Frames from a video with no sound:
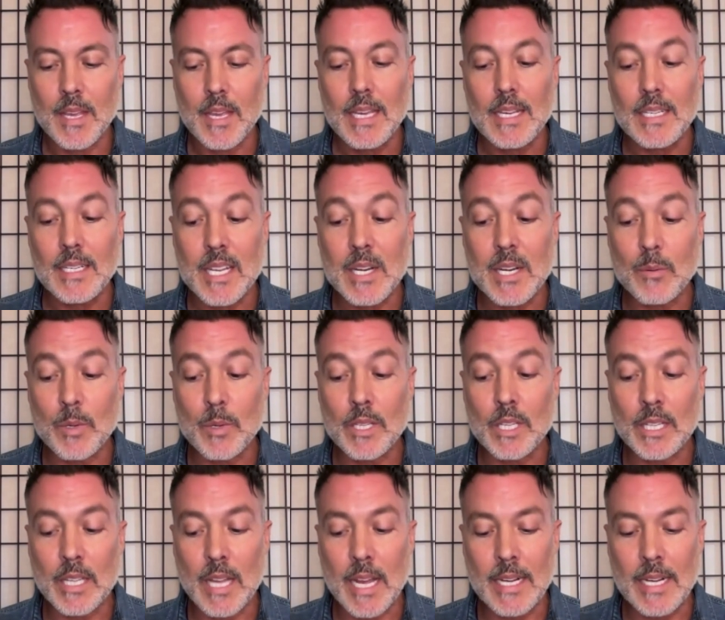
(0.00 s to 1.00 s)
He said he
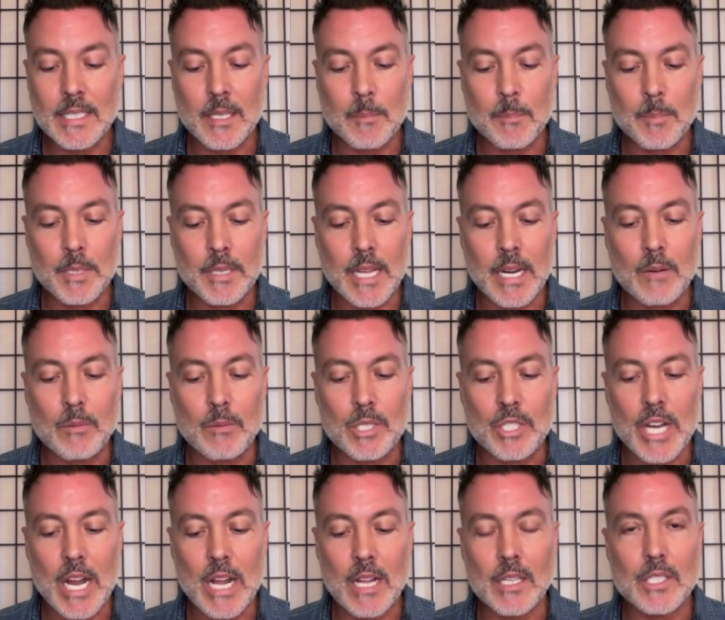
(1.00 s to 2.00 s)
really liked it, but that it was
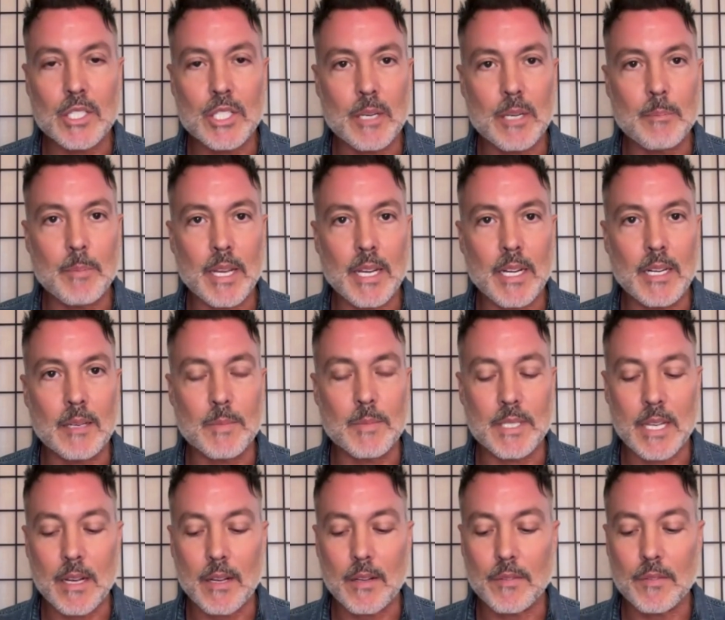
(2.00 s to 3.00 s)
challenging being
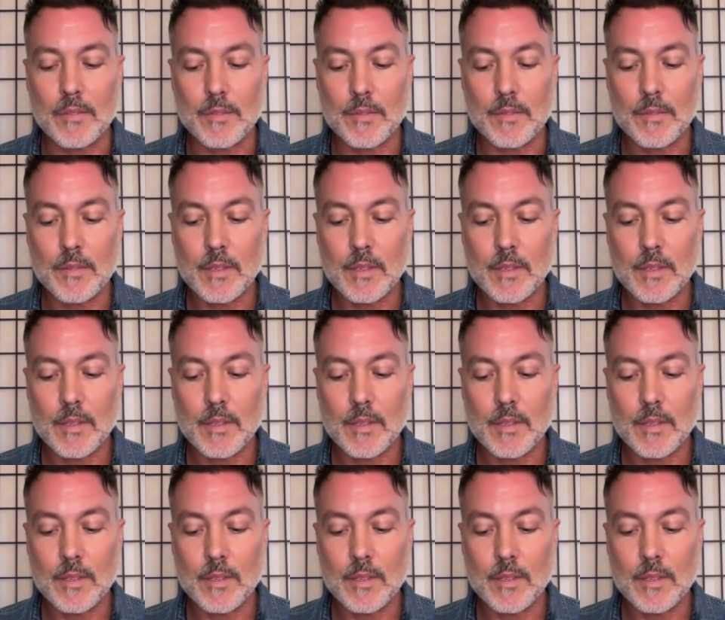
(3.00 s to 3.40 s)
himself.